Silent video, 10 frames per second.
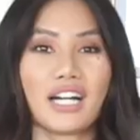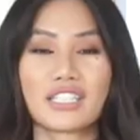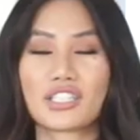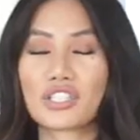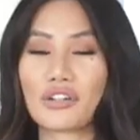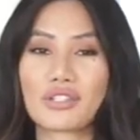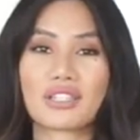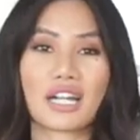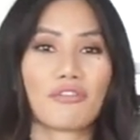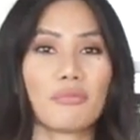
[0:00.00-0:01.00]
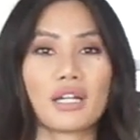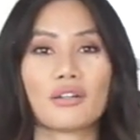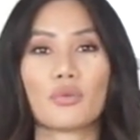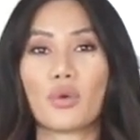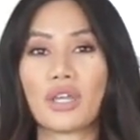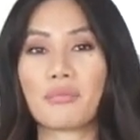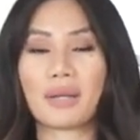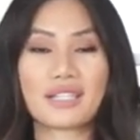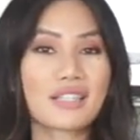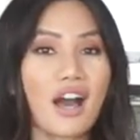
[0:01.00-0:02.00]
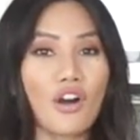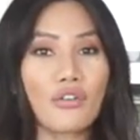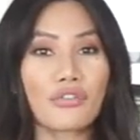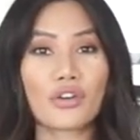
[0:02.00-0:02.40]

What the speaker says: Discoveries that I've made with myself,